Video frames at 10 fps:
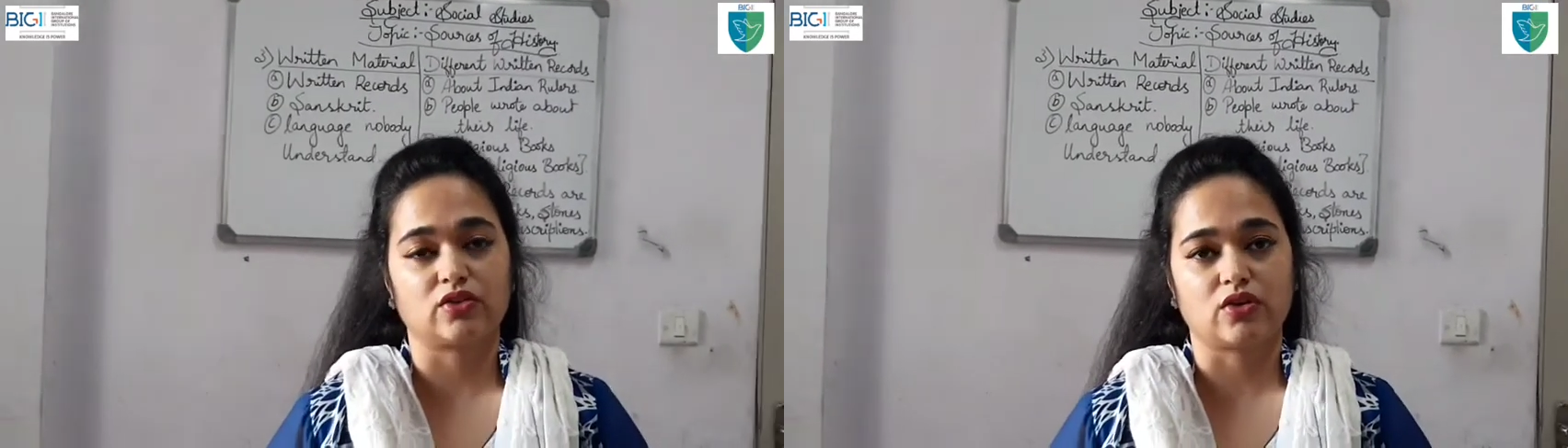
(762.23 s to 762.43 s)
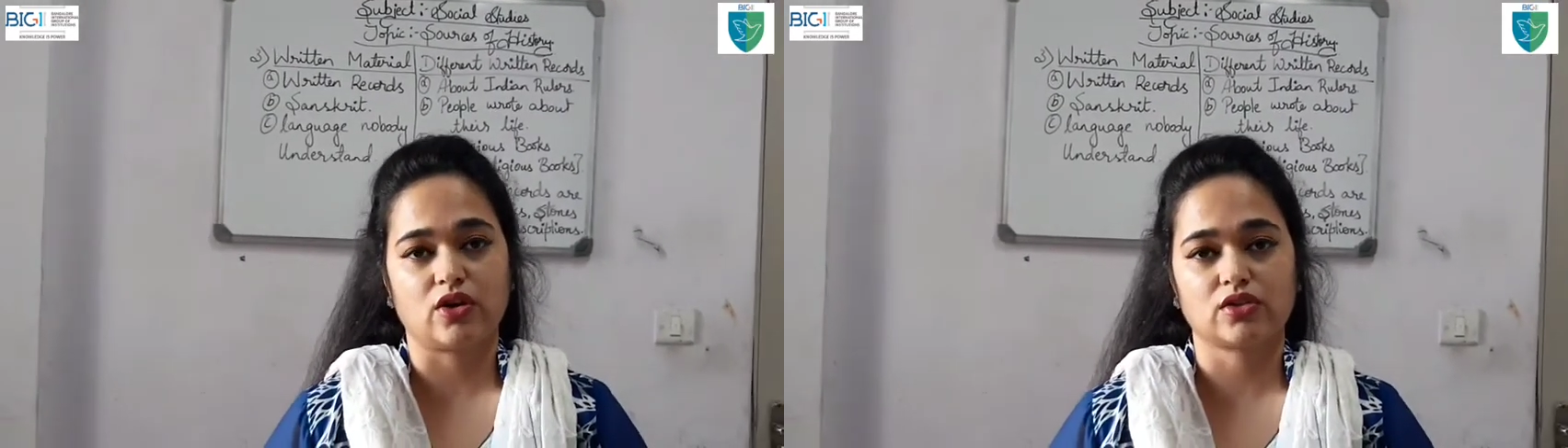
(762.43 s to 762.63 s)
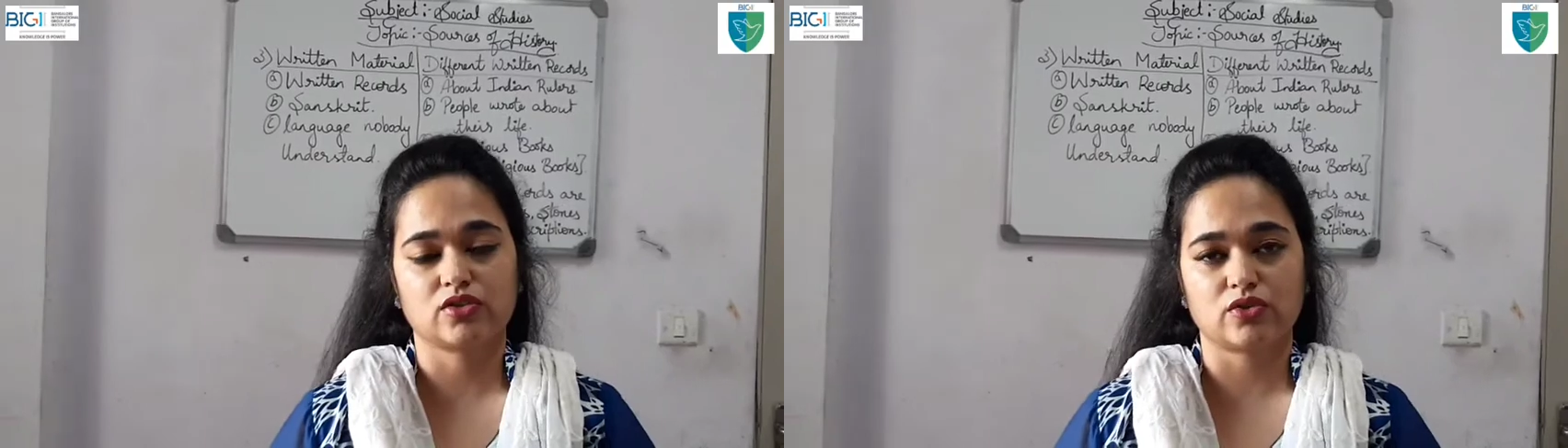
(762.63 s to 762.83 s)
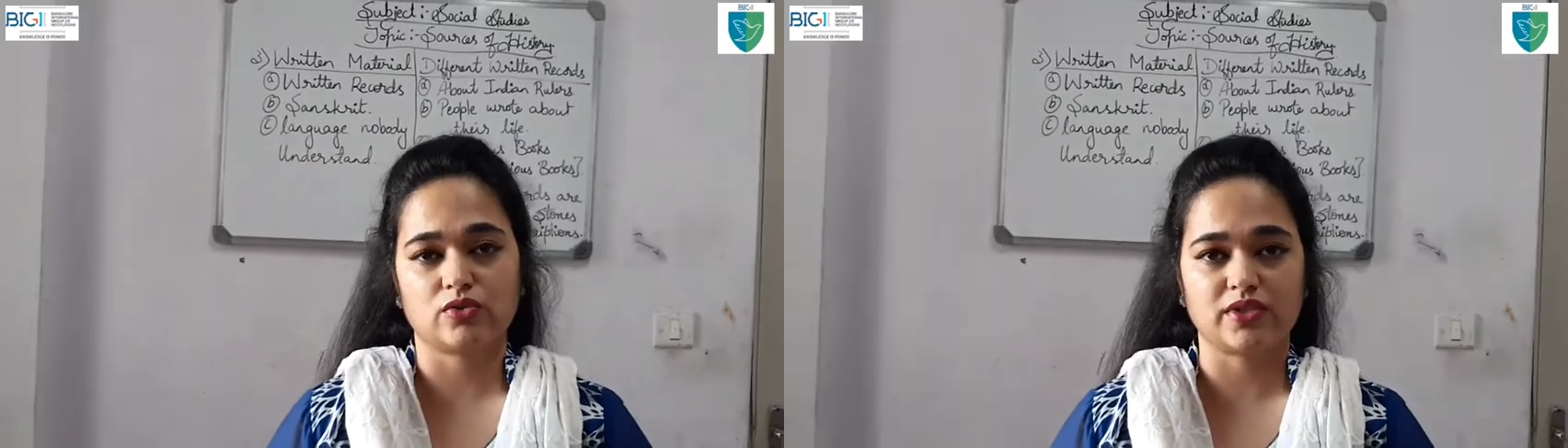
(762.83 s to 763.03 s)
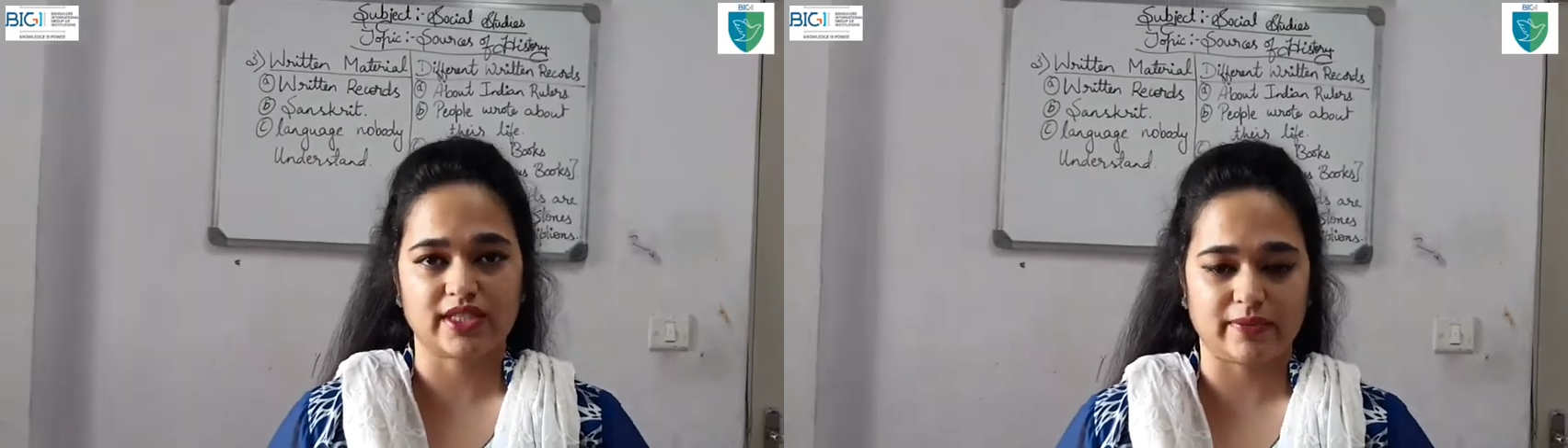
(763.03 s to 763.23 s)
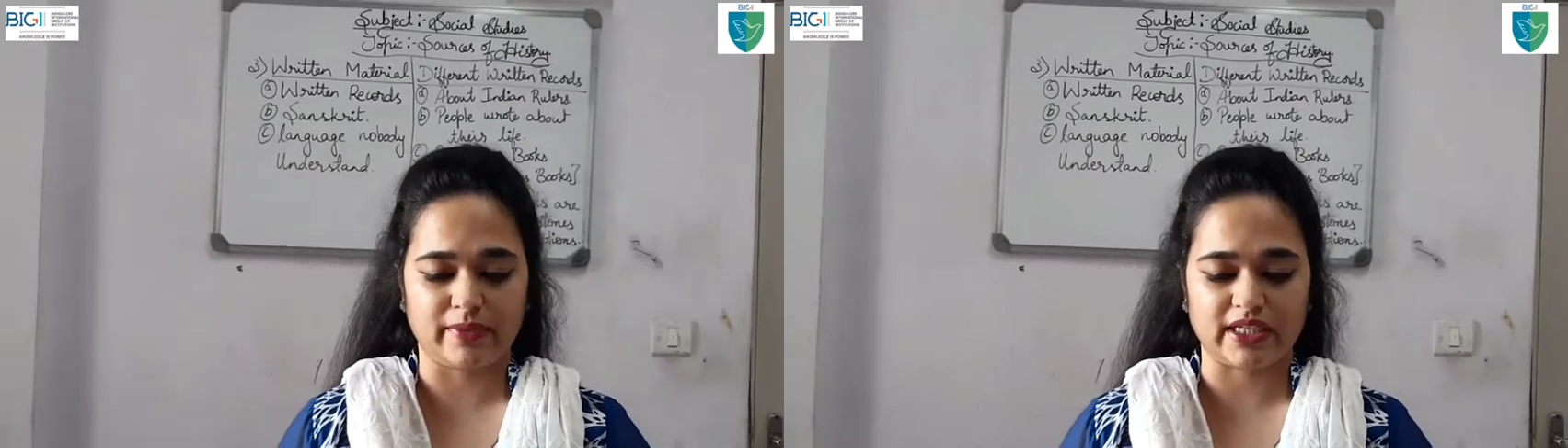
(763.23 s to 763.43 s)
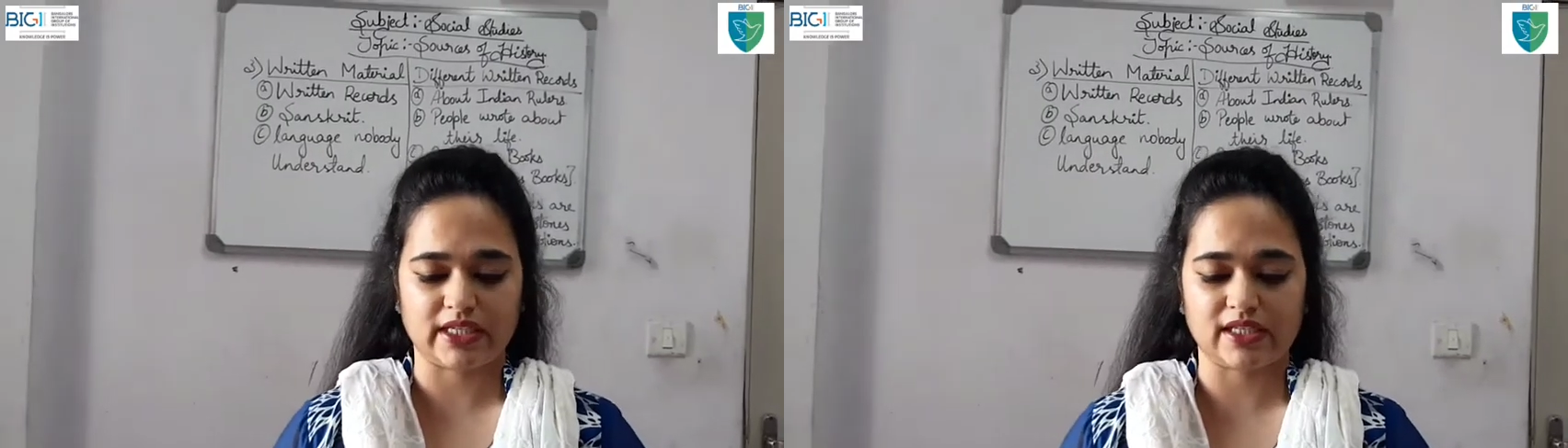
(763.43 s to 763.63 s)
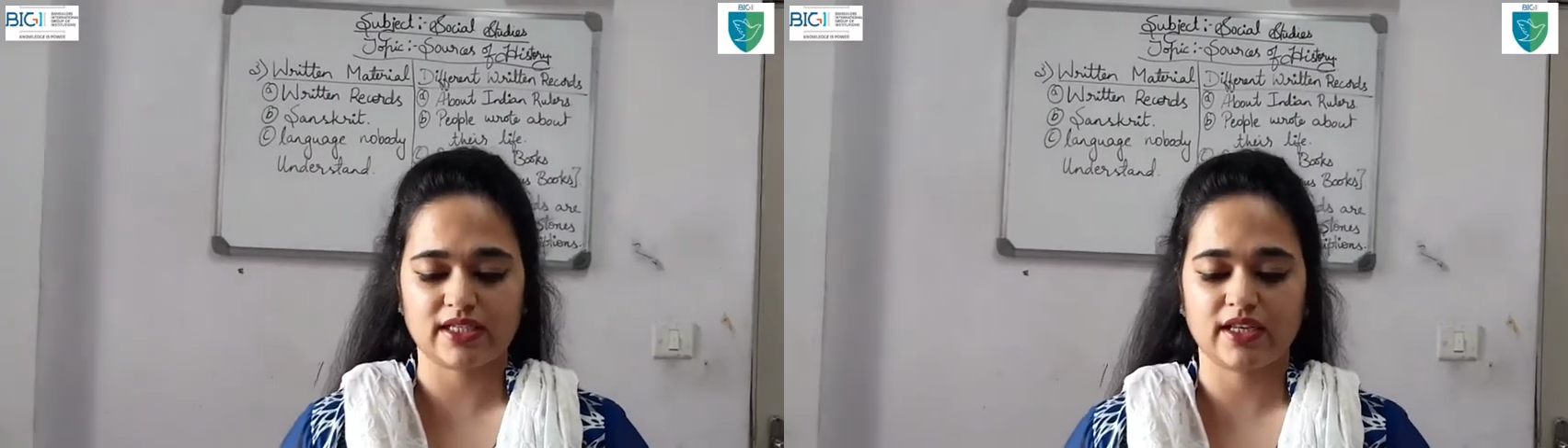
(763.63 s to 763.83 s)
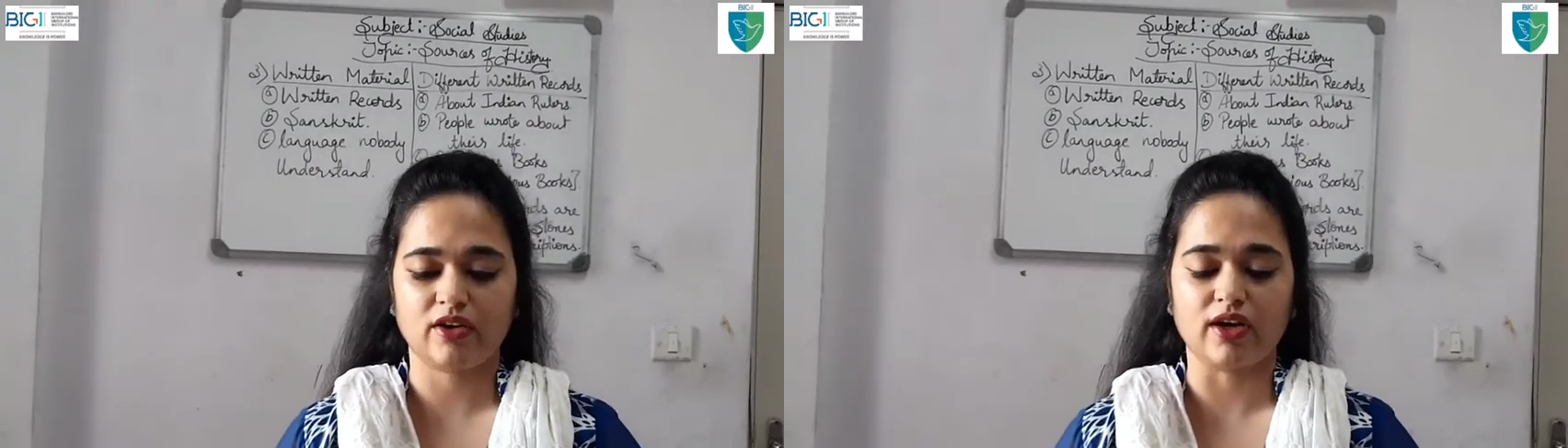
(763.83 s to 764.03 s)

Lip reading: rocks, stones and metals,